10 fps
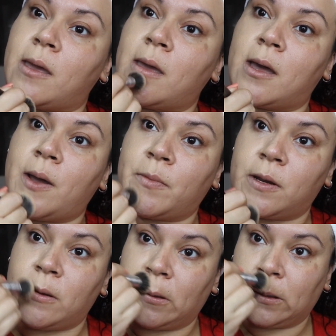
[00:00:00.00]
I'm
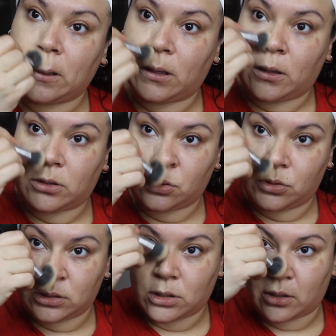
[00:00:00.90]
gonna do
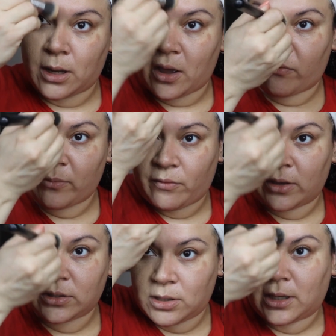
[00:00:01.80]
this on half my
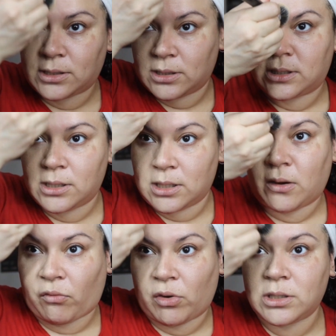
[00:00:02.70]
face so you guys can see the
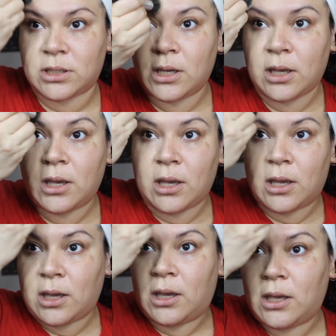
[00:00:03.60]
difference
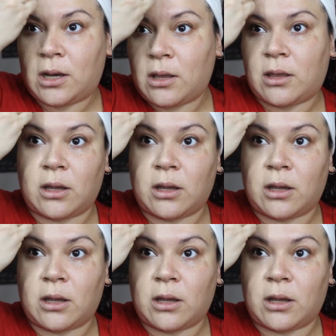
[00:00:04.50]
in the